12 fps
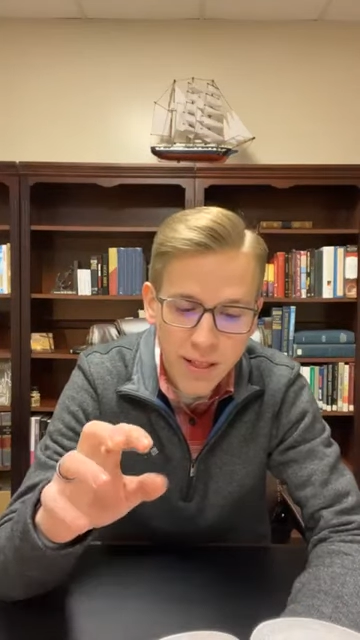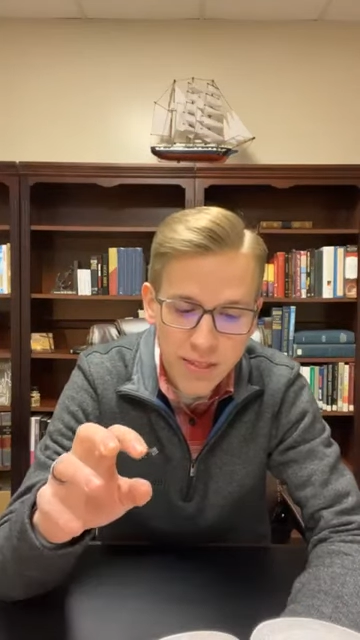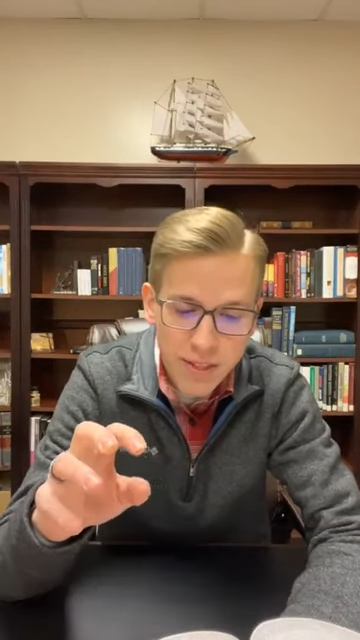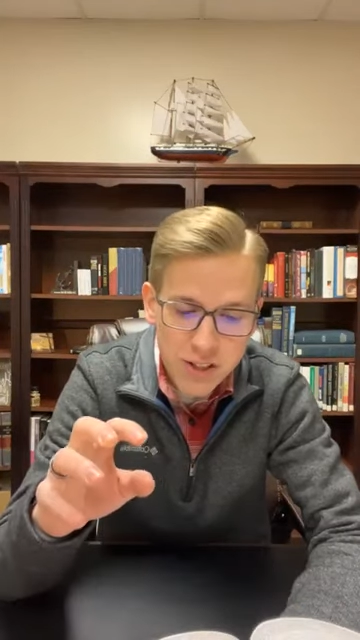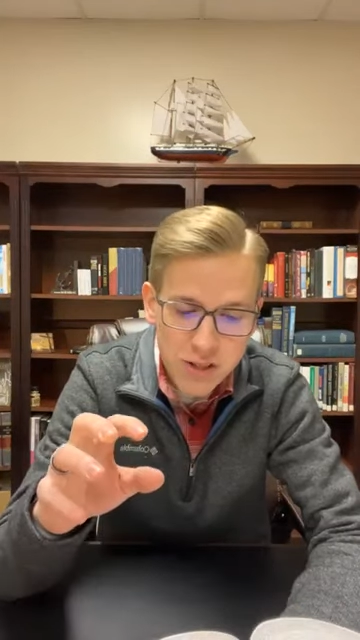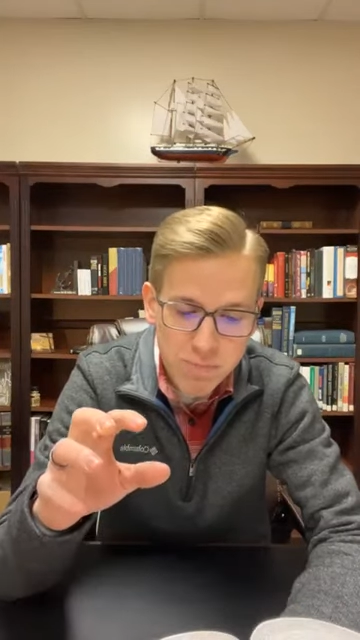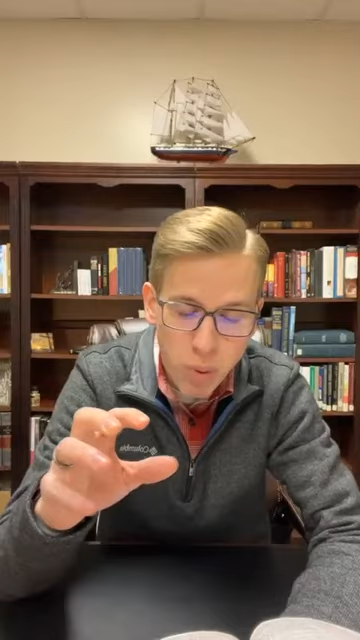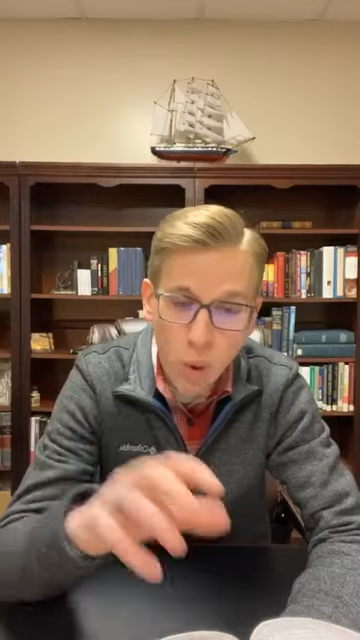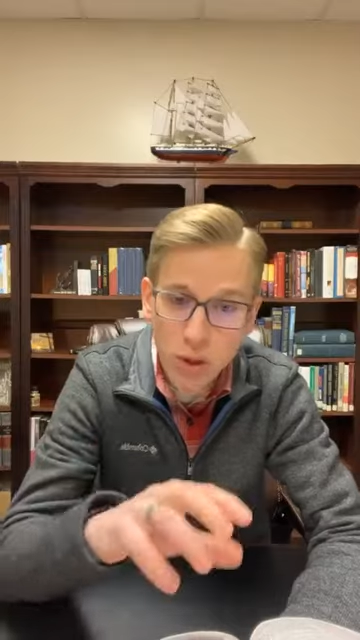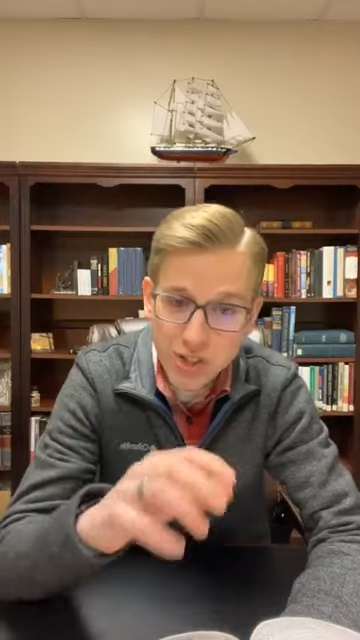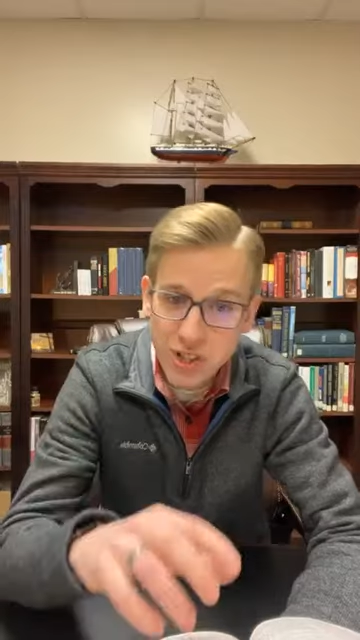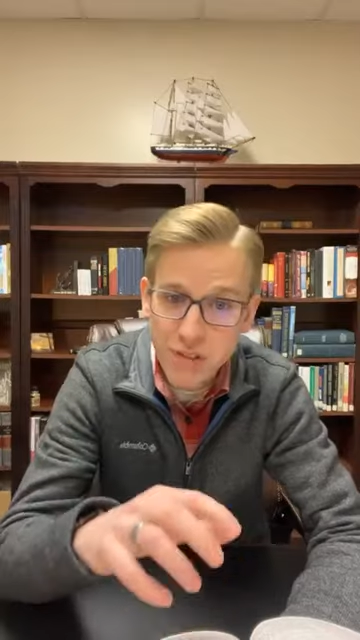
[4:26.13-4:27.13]
this
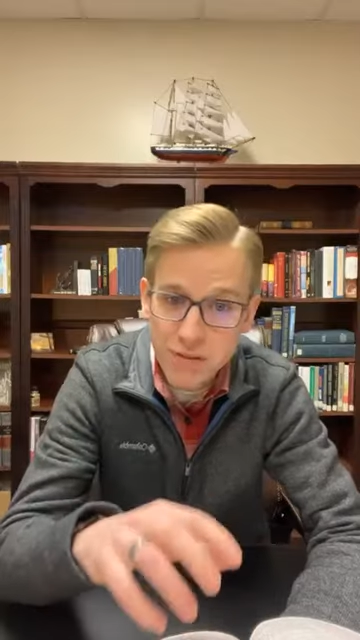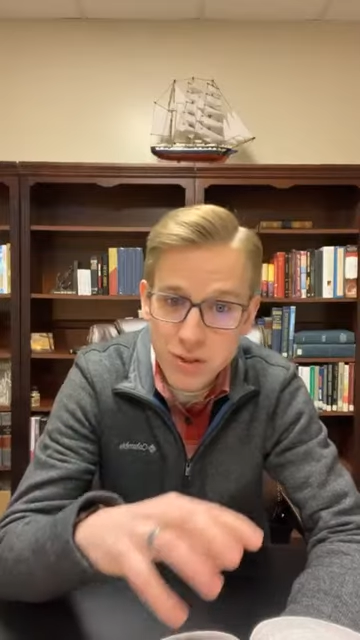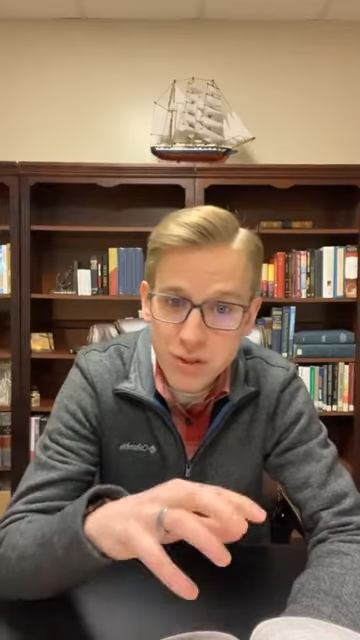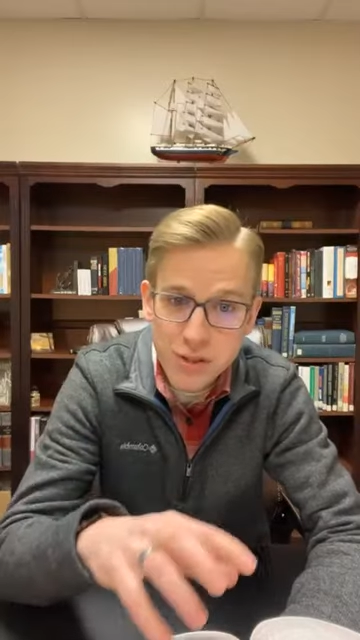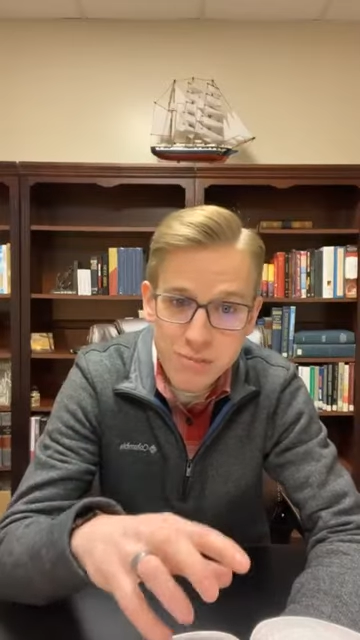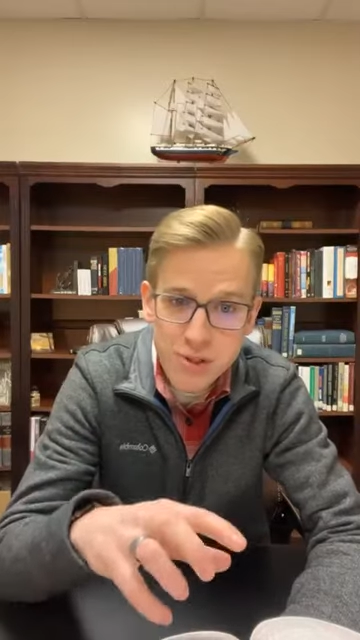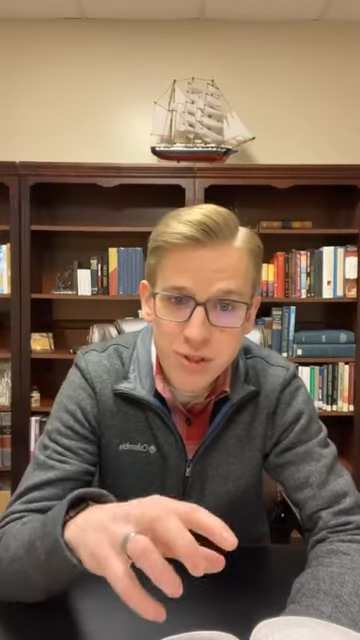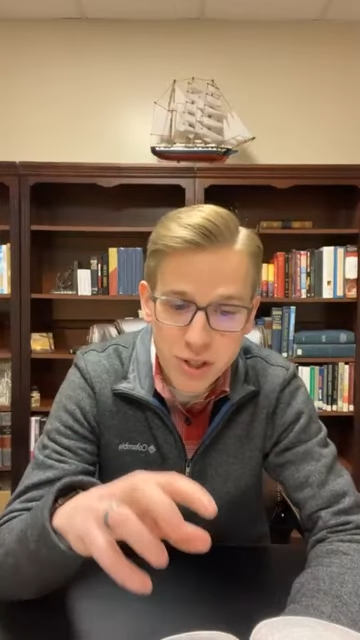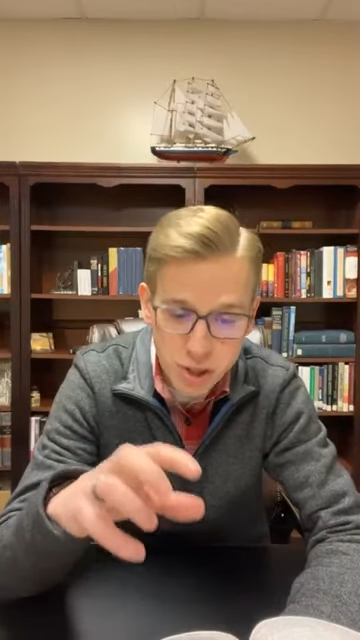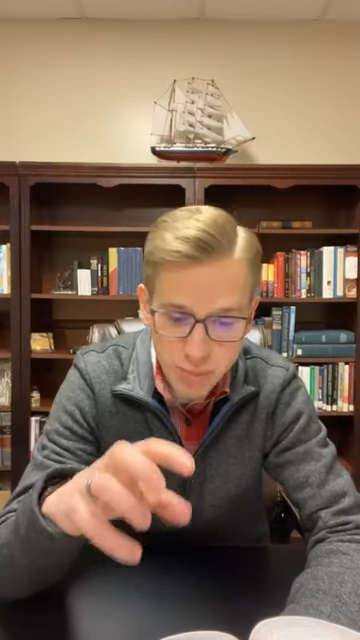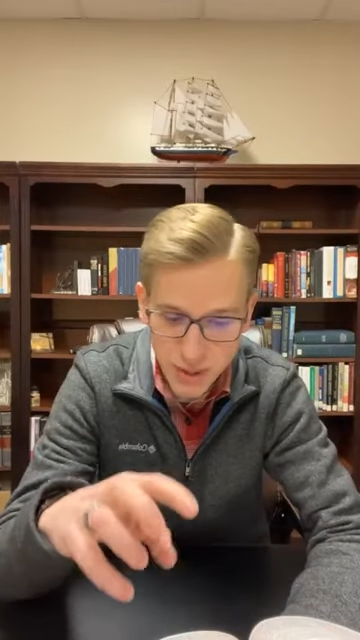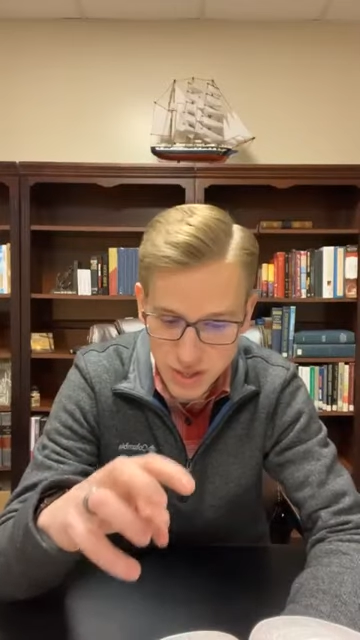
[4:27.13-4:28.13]
portion of Scripture,
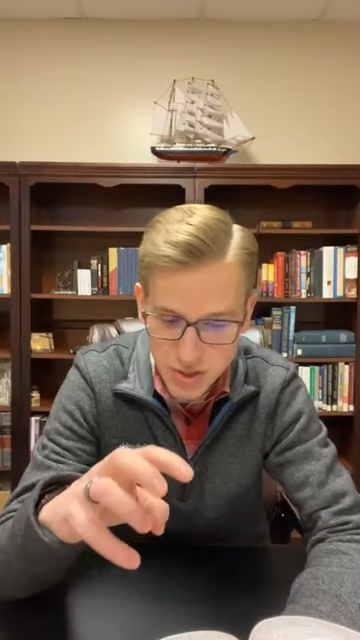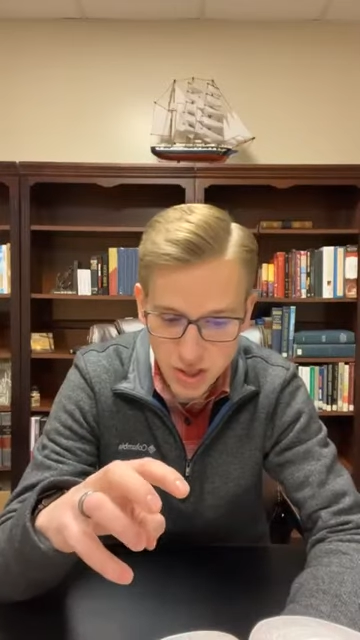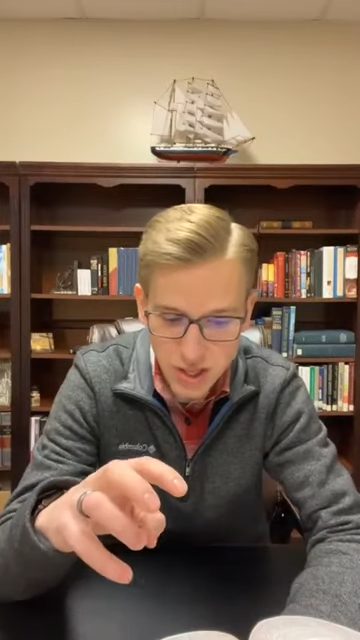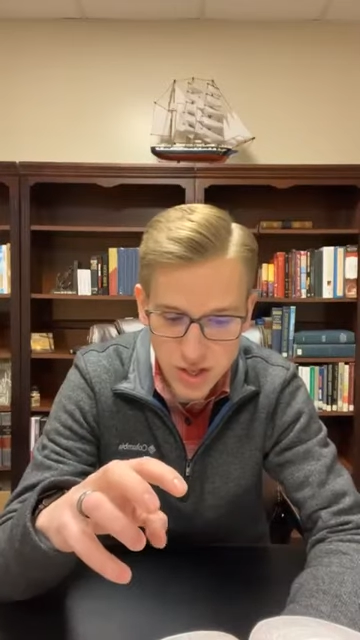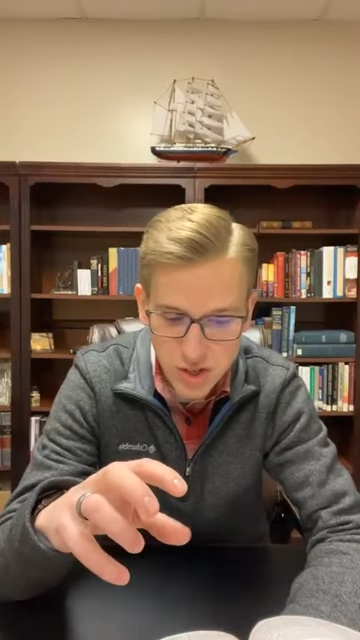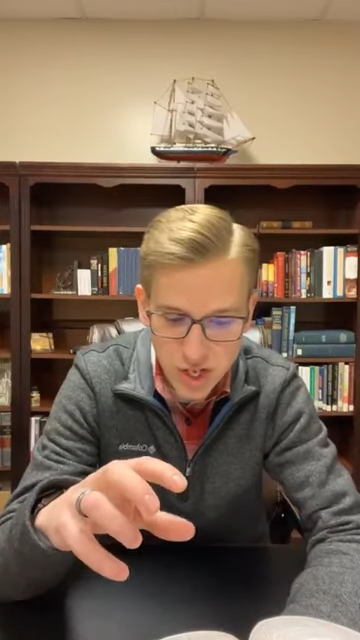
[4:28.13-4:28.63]
especially?